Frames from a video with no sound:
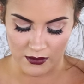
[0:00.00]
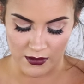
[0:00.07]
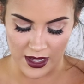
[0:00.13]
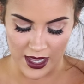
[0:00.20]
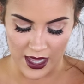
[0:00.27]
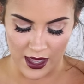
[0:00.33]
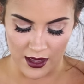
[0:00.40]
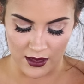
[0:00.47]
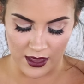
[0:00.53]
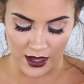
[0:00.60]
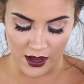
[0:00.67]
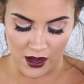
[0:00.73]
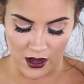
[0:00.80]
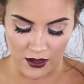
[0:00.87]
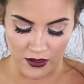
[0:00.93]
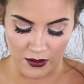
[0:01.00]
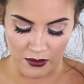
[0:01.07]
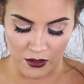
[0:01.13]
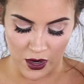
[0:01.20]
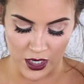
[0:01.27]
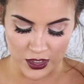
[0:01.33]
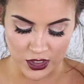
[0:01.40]
my hand, like on the
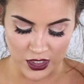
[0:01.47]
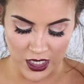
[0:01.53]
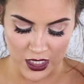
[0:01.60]
brush